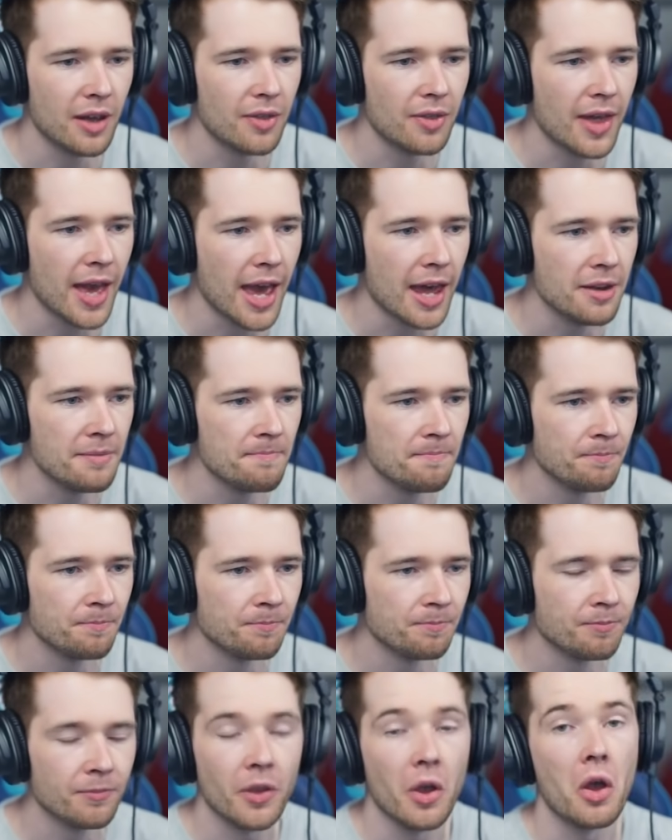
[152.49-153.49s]
And then
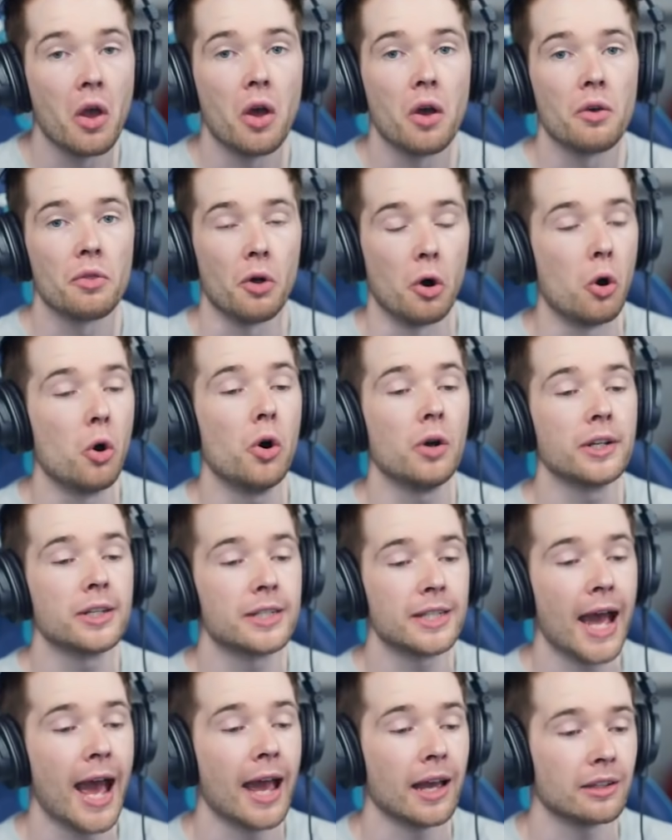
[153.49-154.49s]
the horde
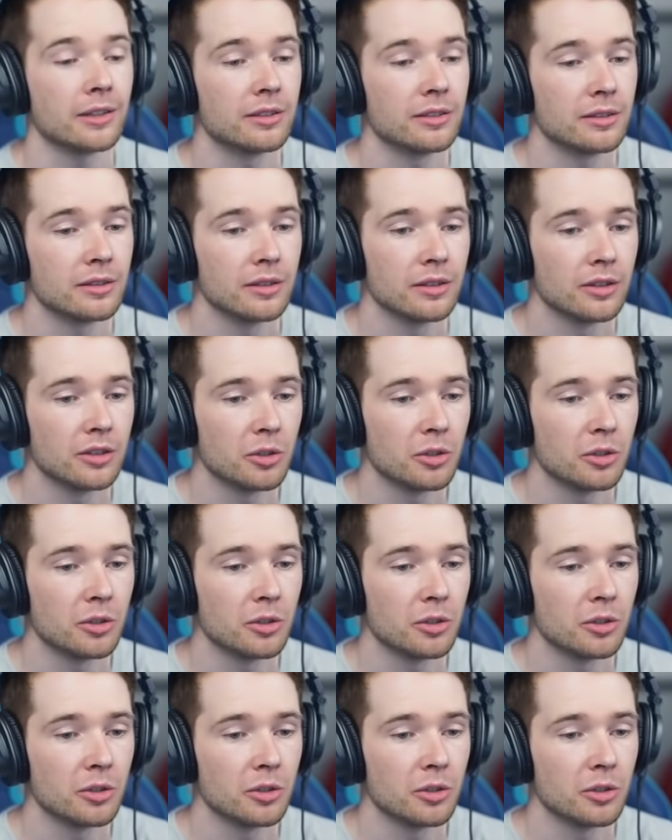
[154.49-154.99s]
attacks.